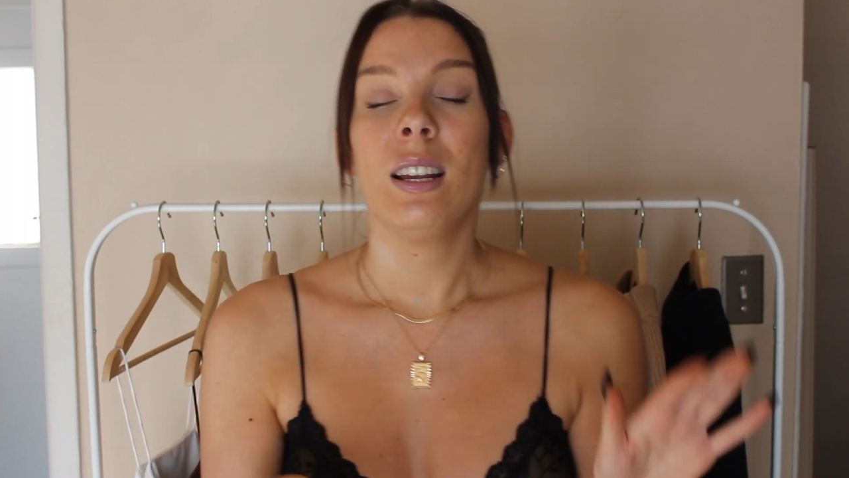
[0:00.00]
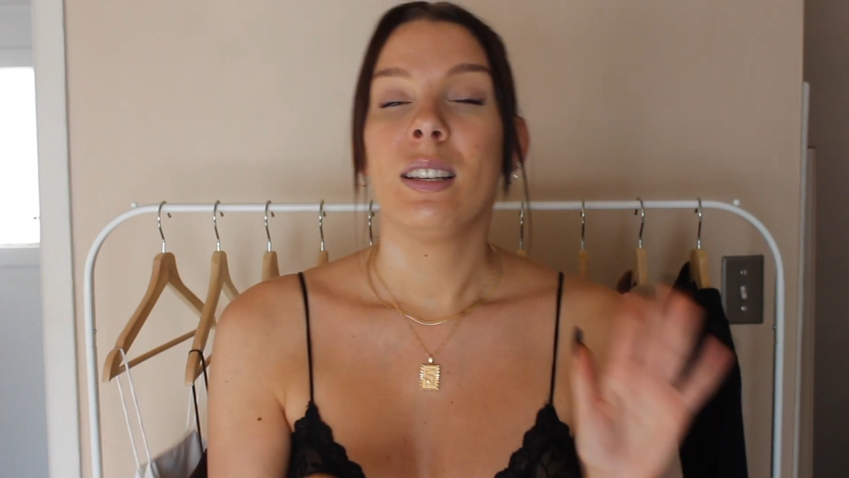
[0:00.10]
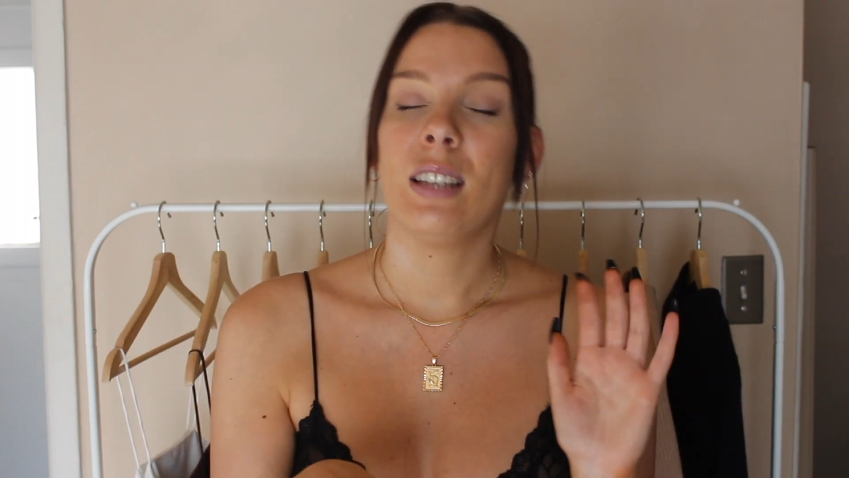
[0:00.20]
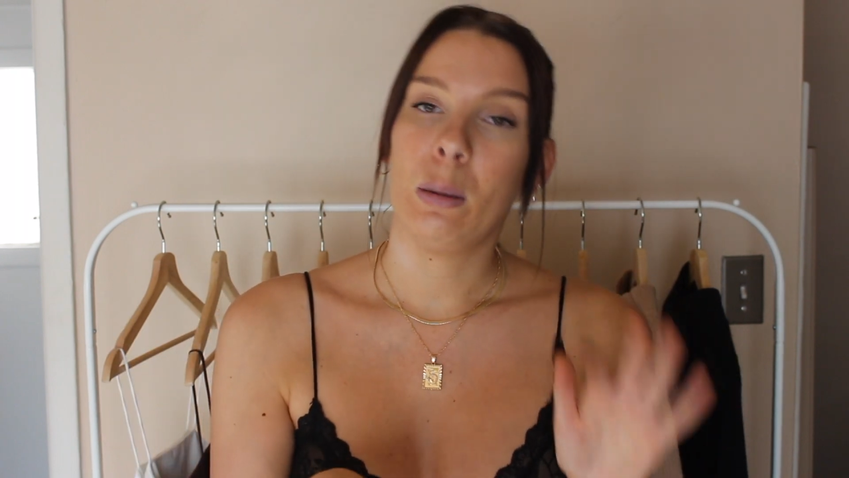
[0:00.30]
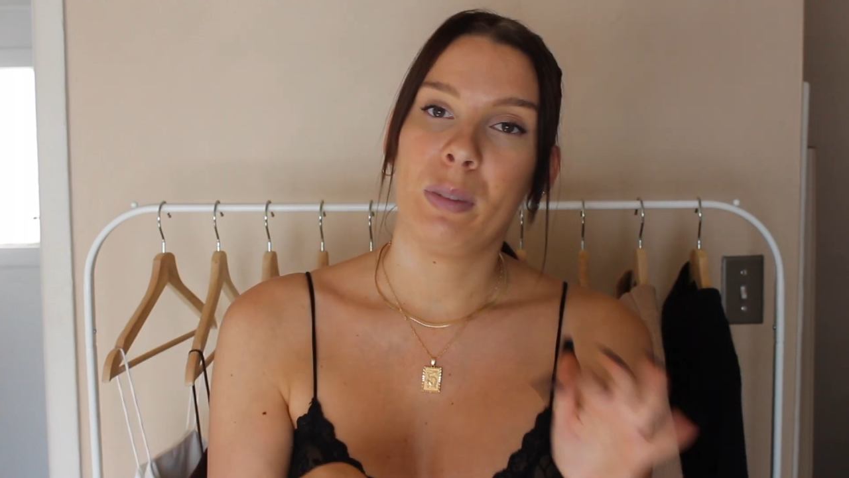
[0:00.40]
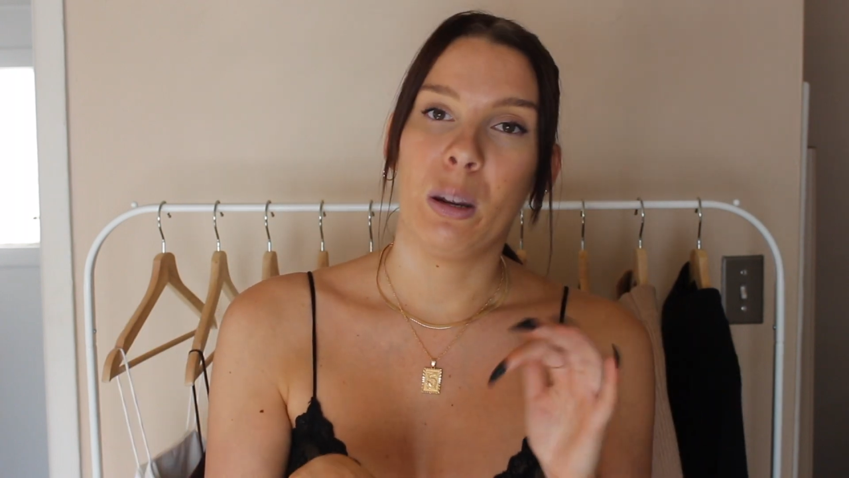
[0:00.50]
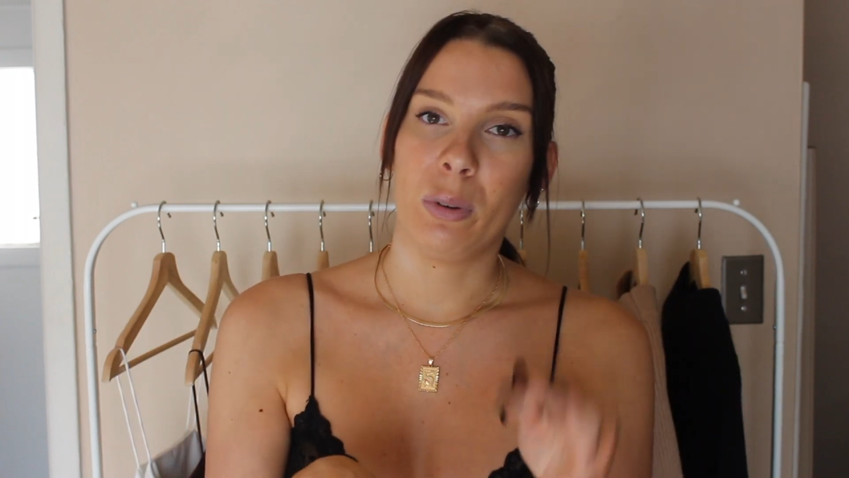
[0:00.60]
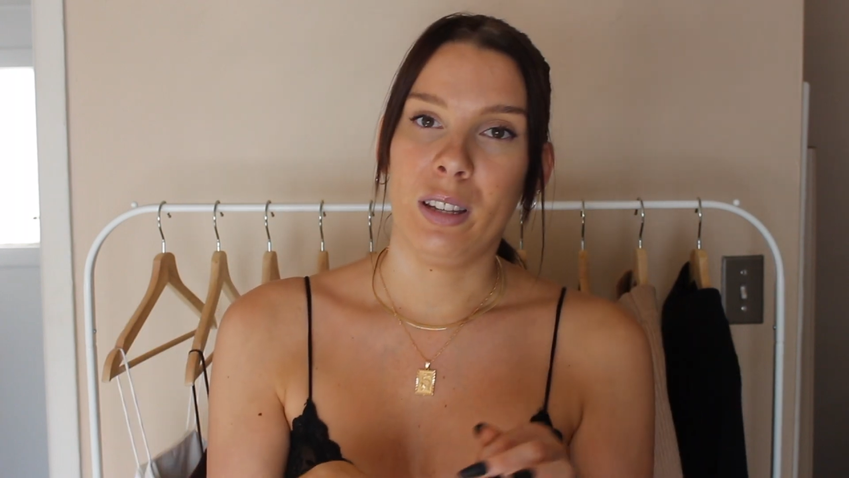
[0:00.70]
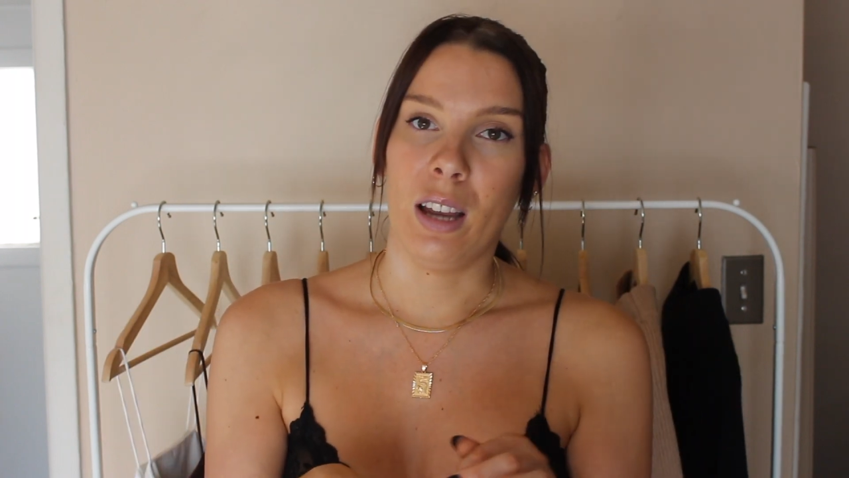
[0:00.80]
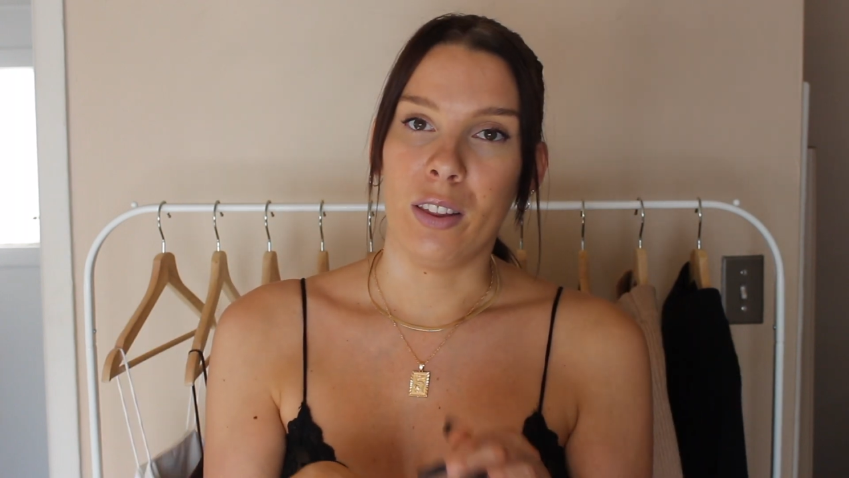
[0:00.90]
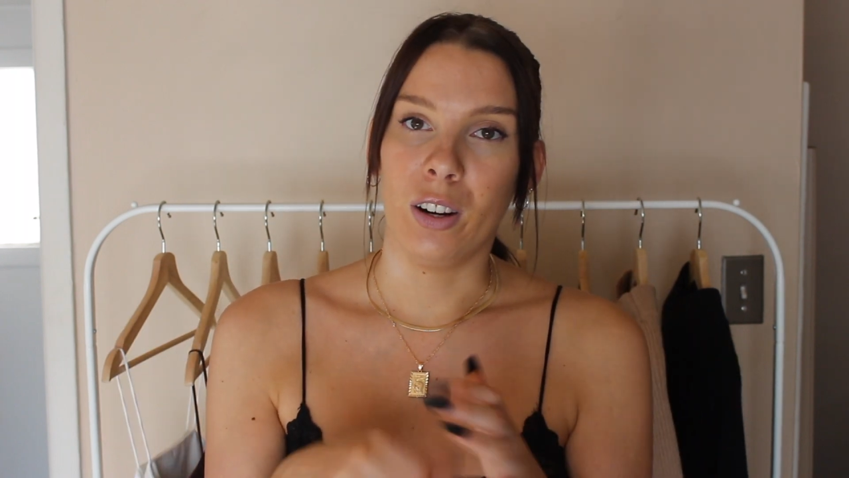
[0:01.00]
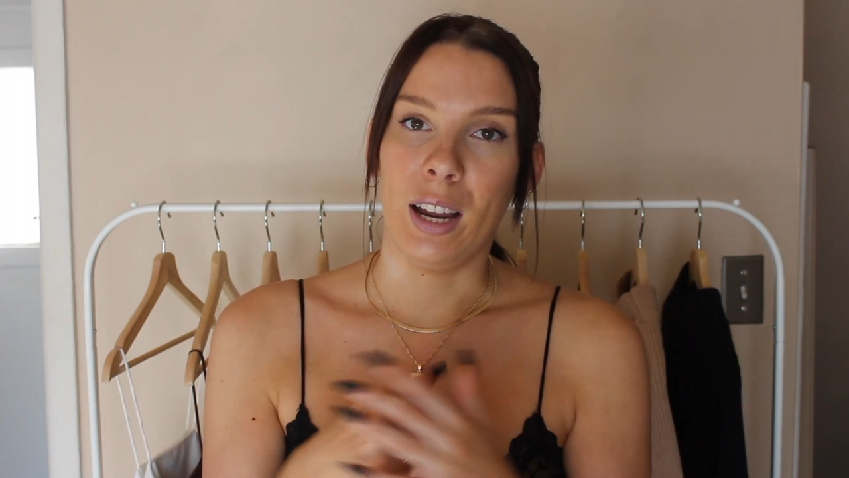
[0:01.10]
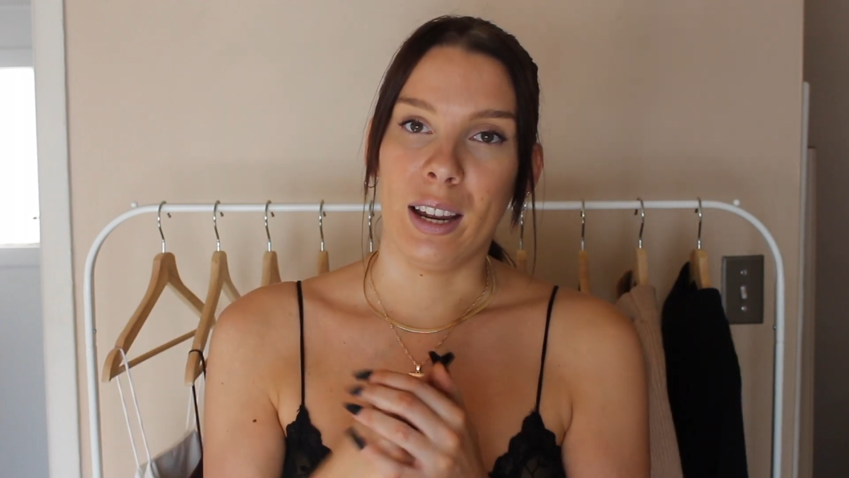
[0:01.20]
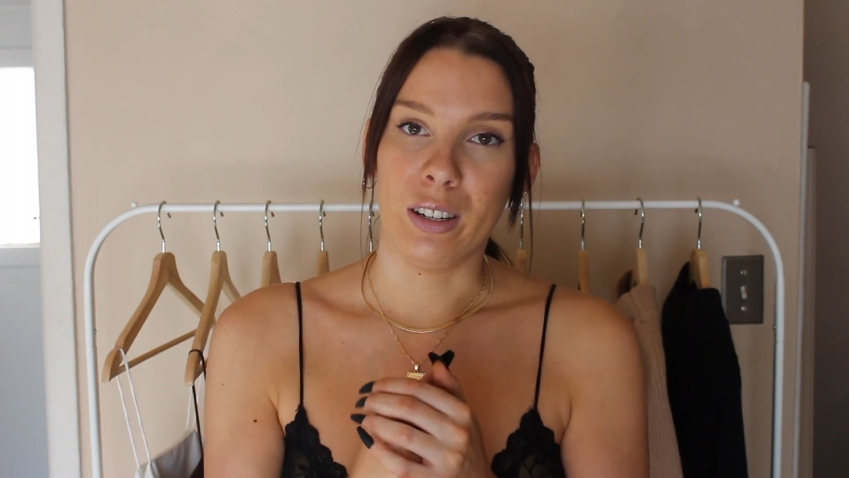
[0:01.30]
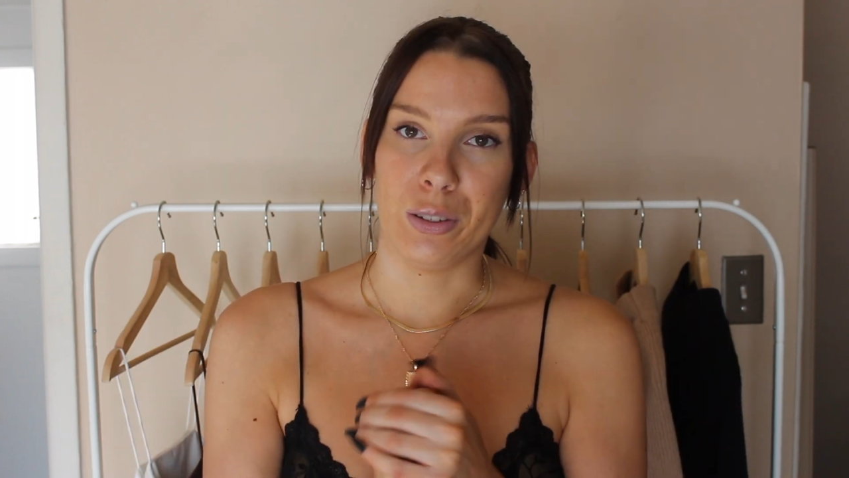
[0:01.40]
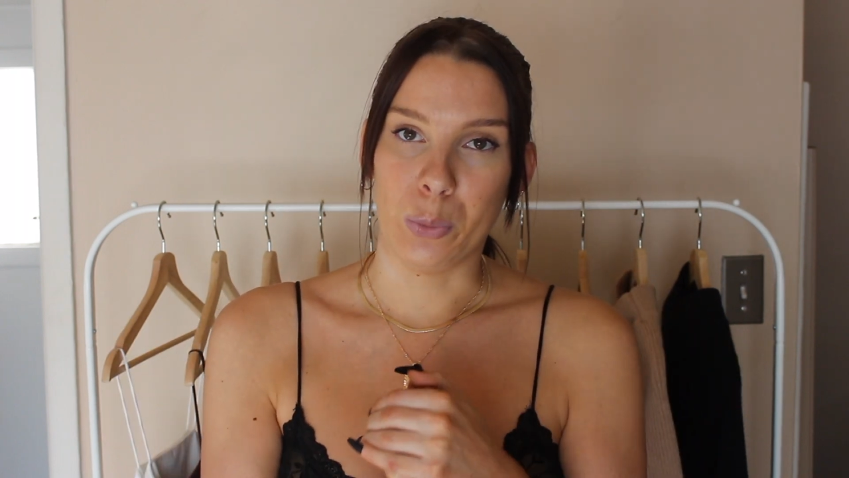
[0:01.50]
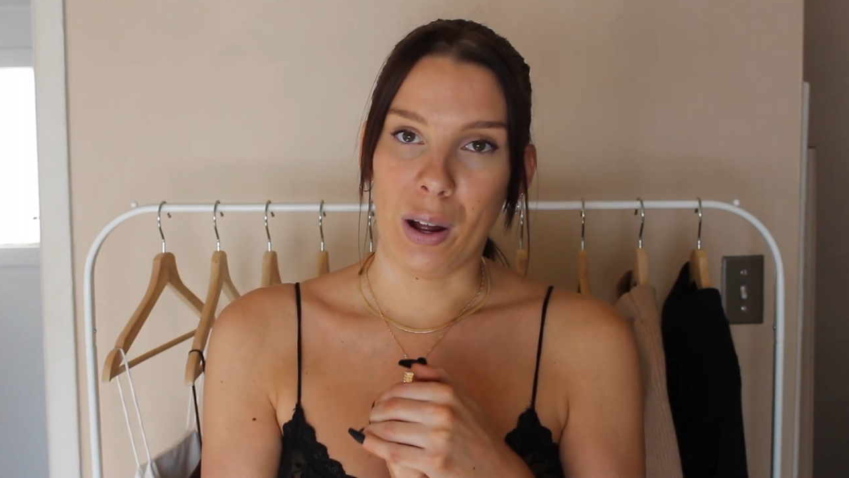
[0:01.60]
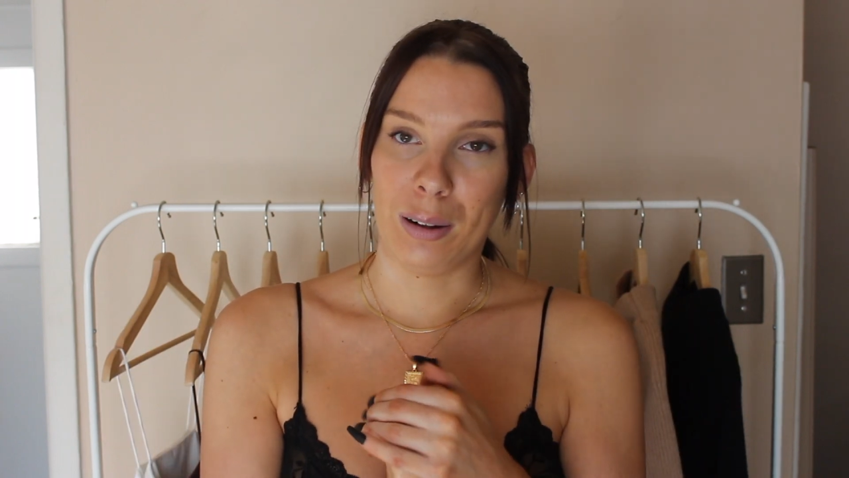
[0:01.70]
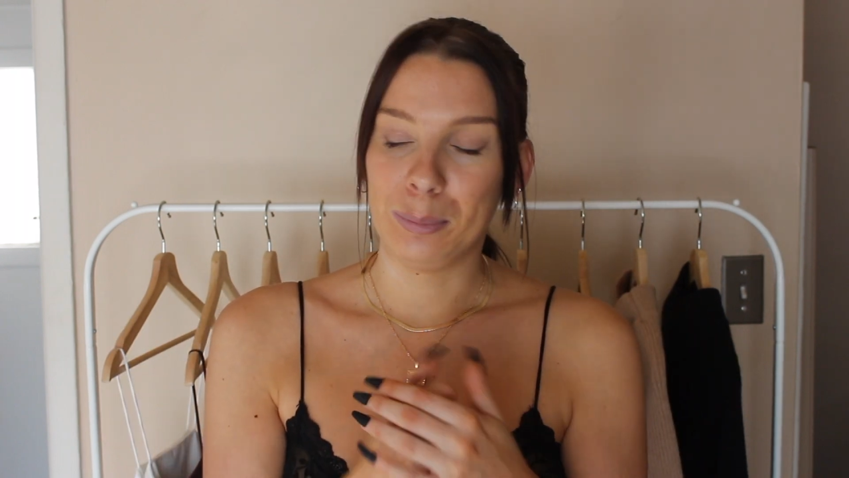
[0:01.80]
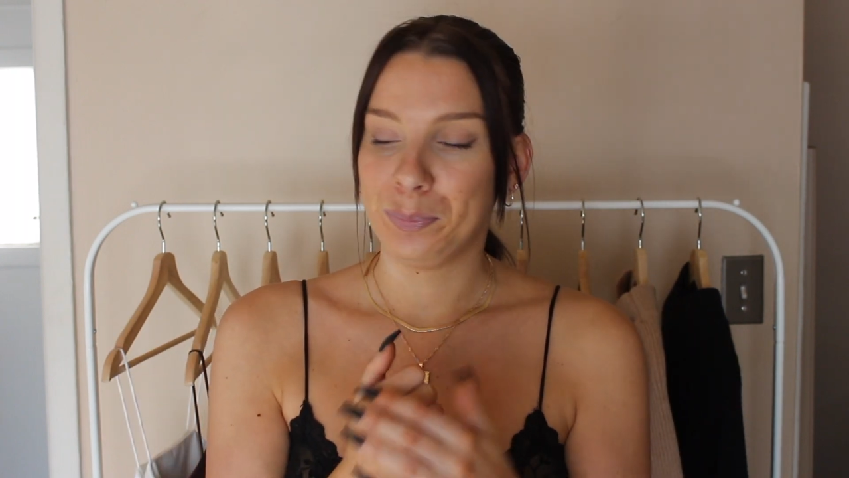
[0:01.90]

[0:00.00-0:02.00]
Same thing with the other hand as well.